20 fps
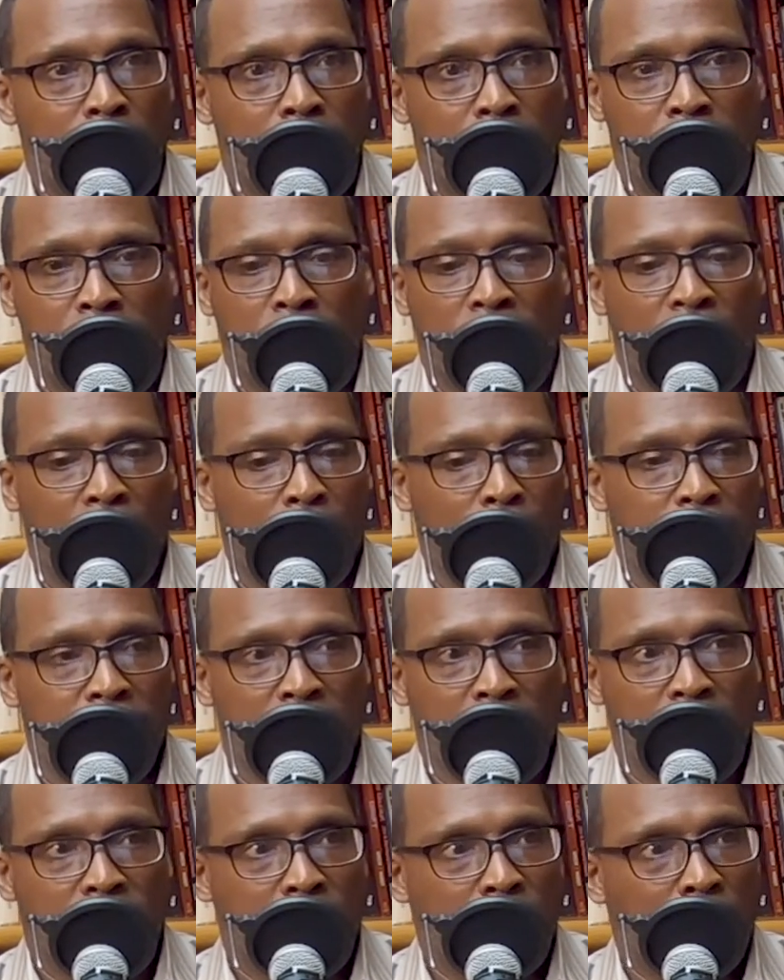you
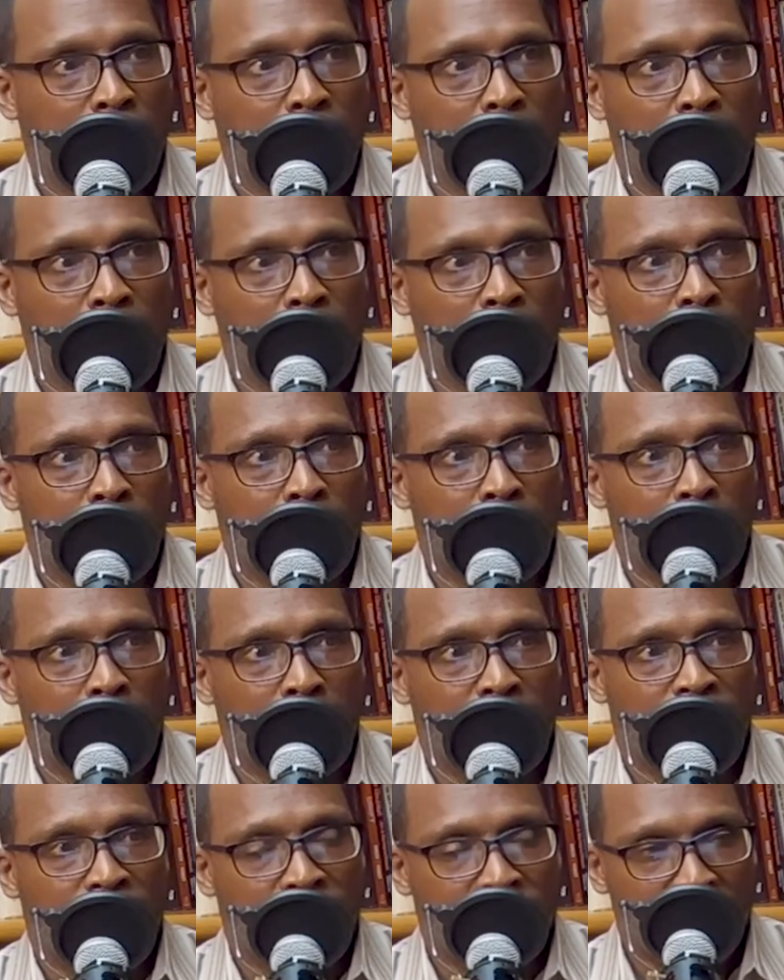develop such a, a,
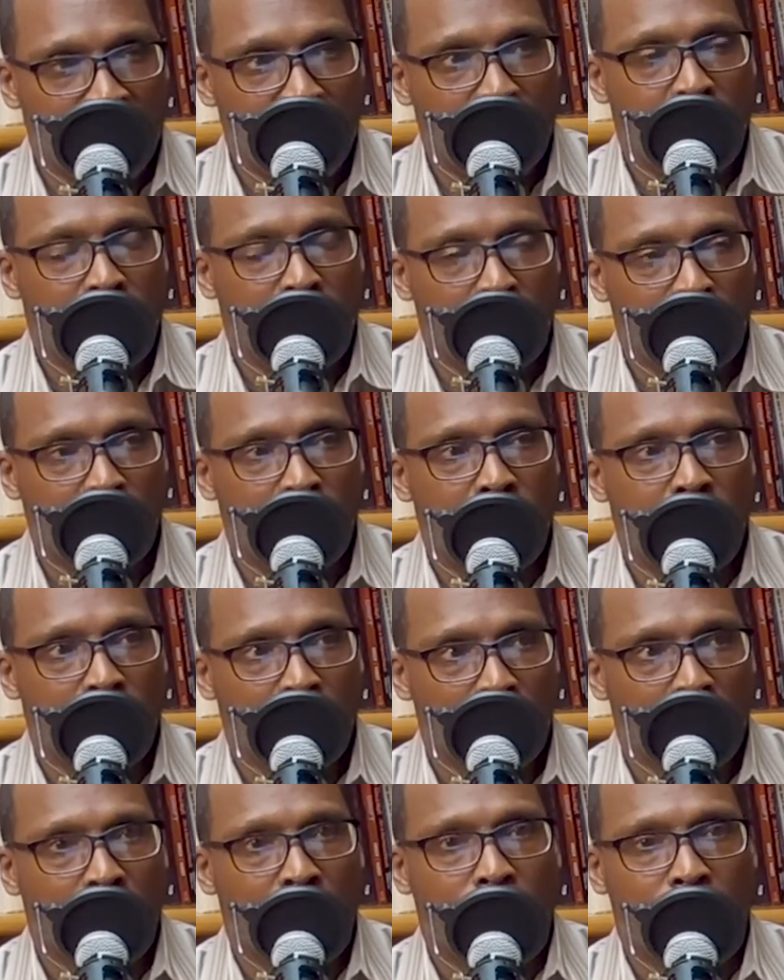a fear in
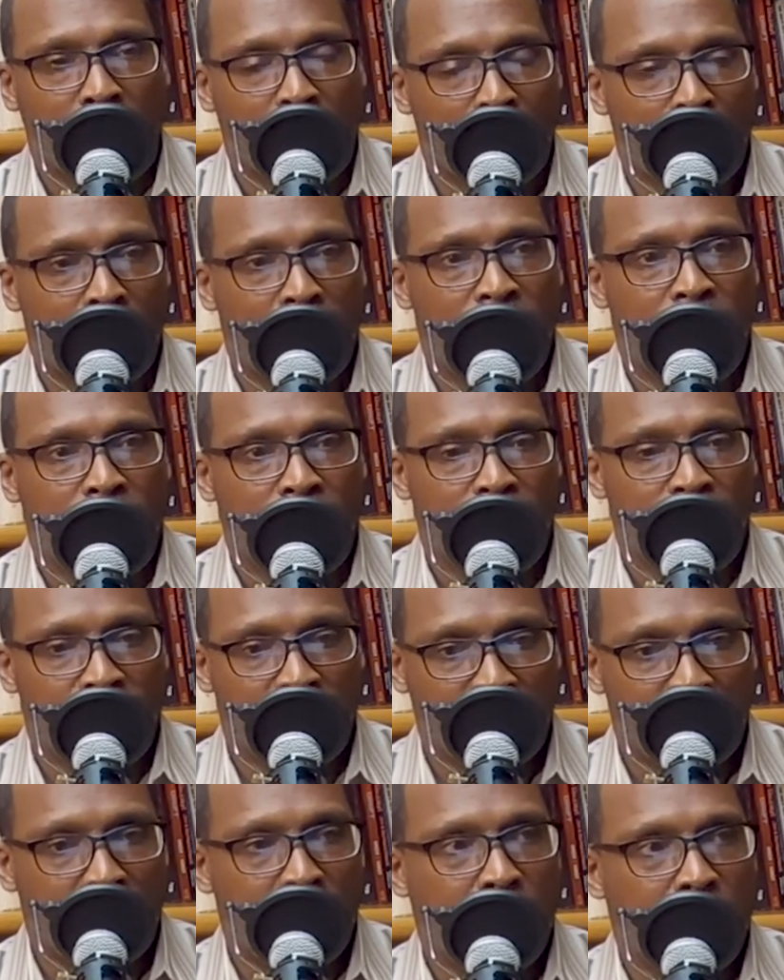your life, a powerful
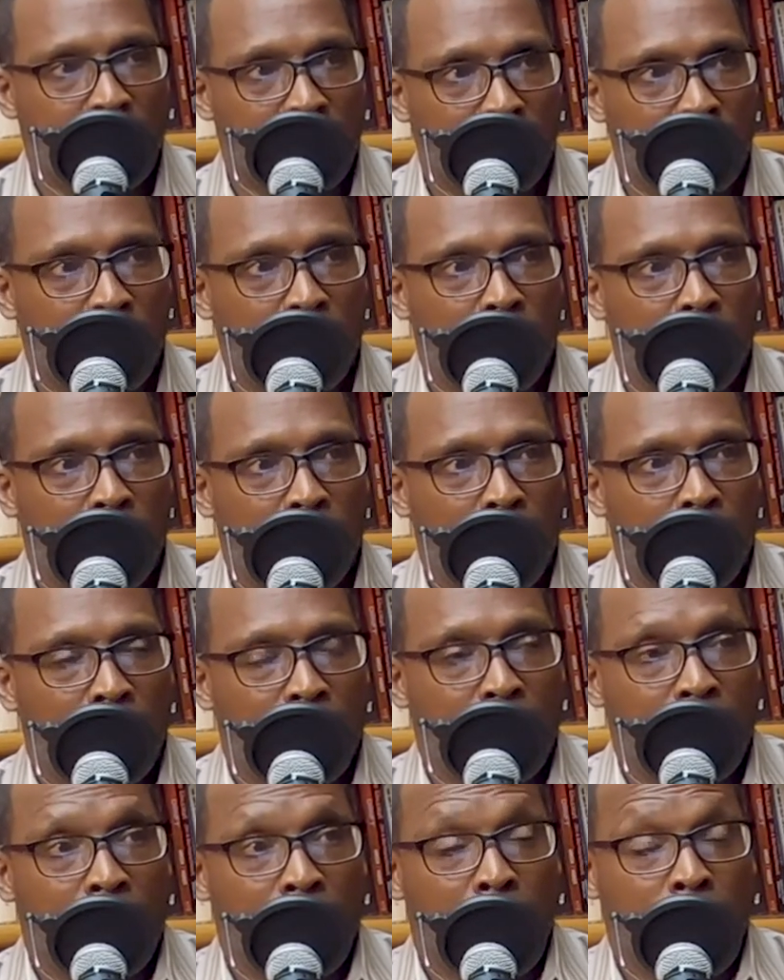fear
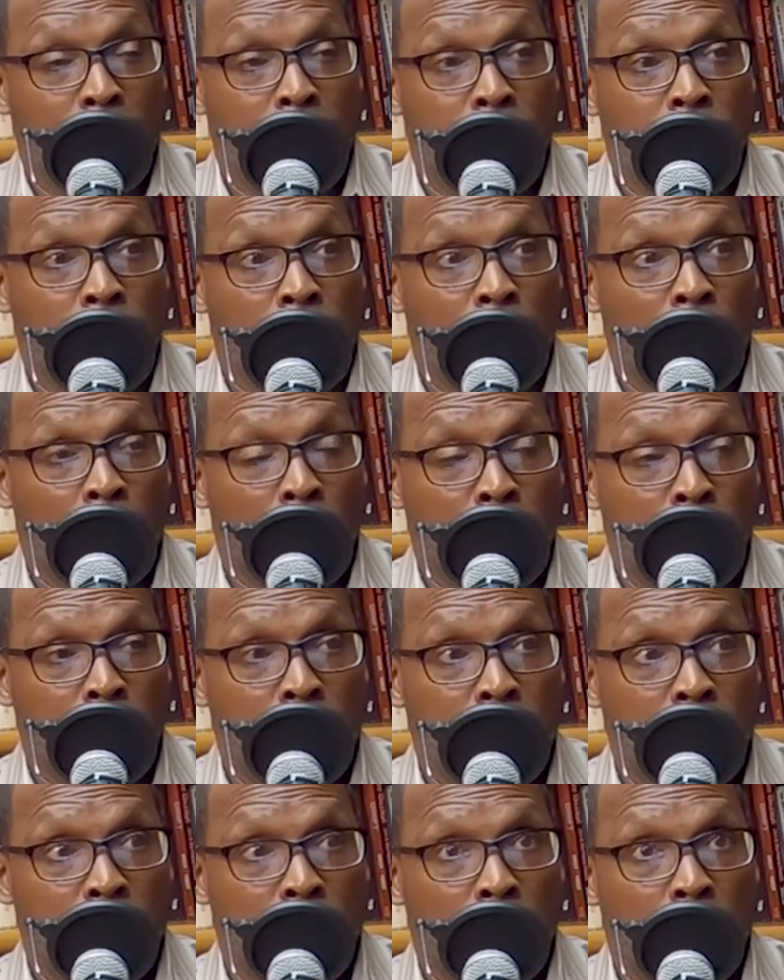that
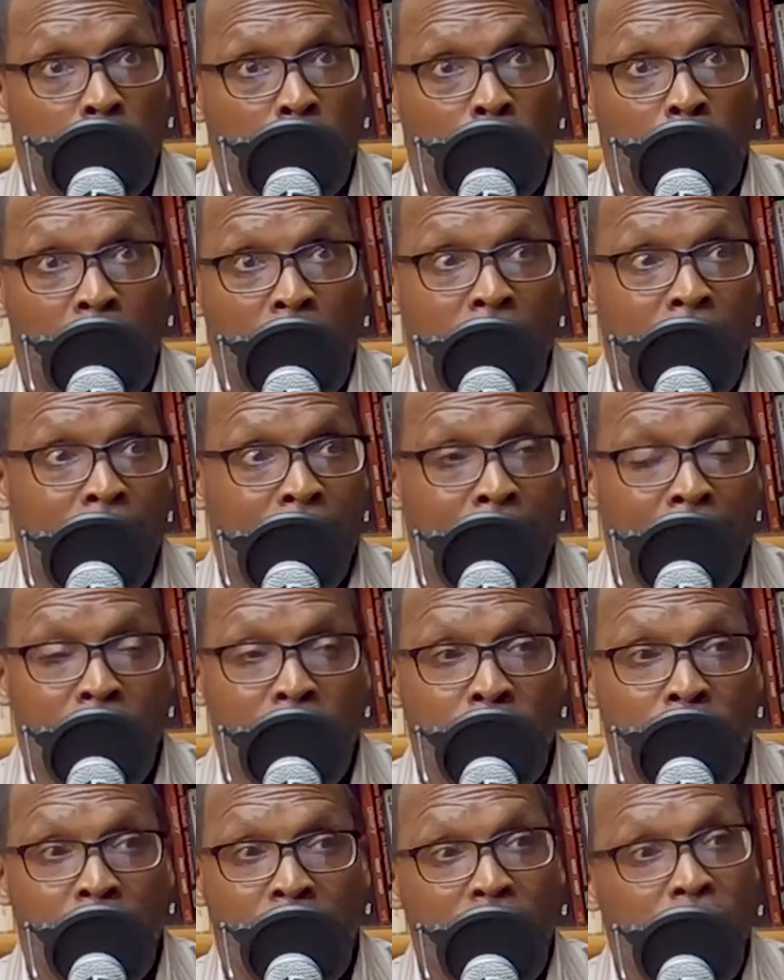controls whether or
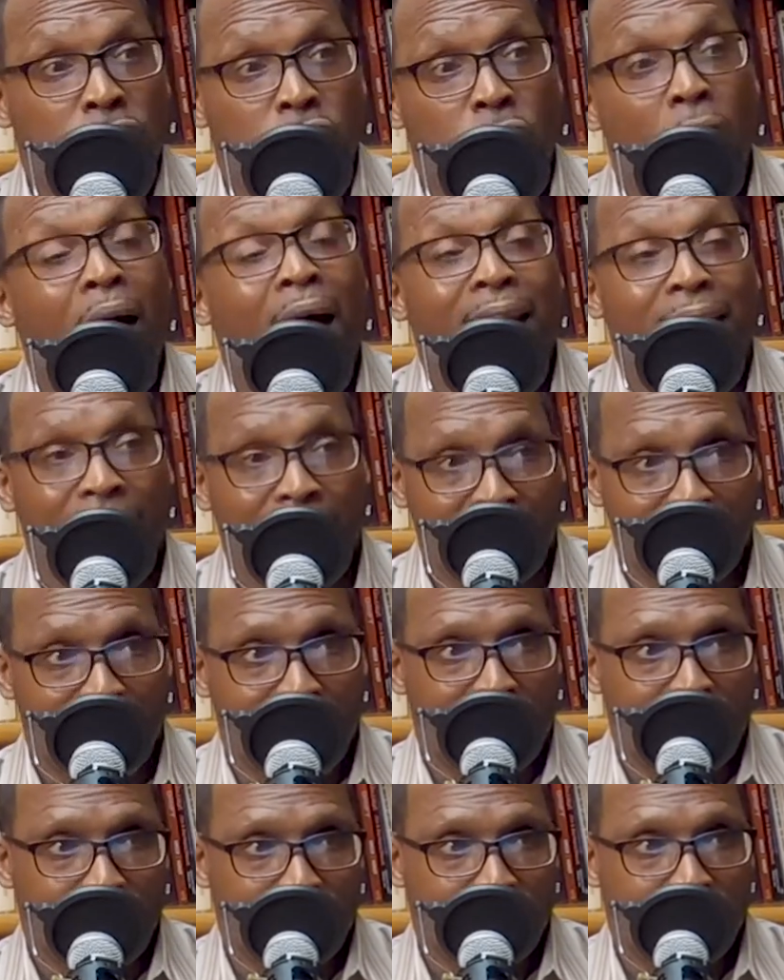not you even try
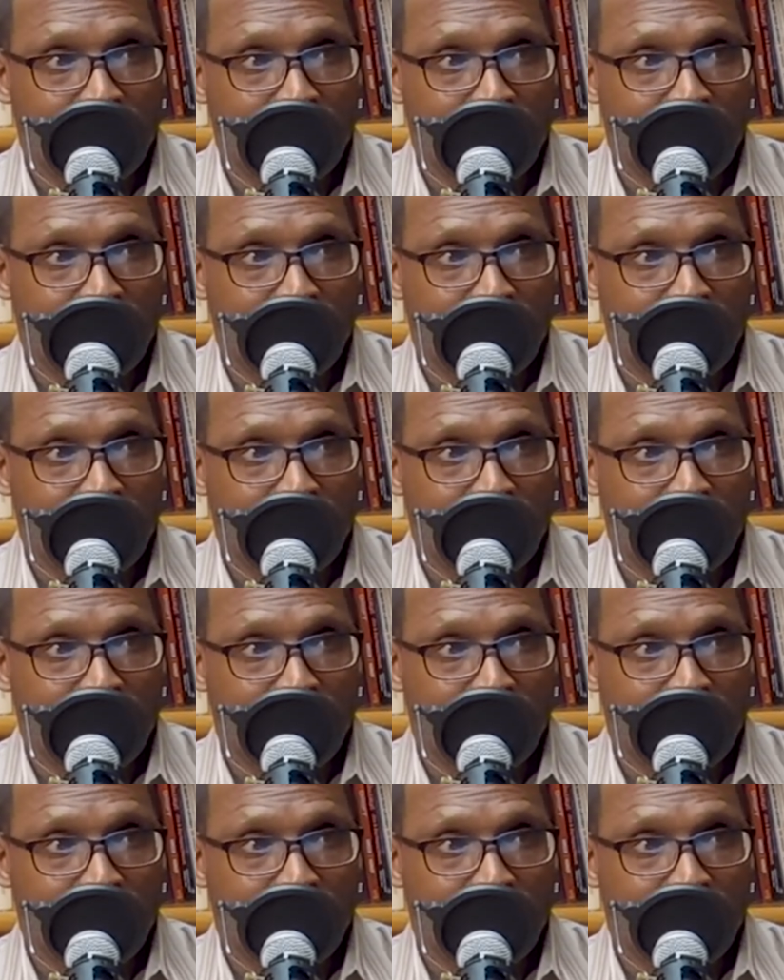again.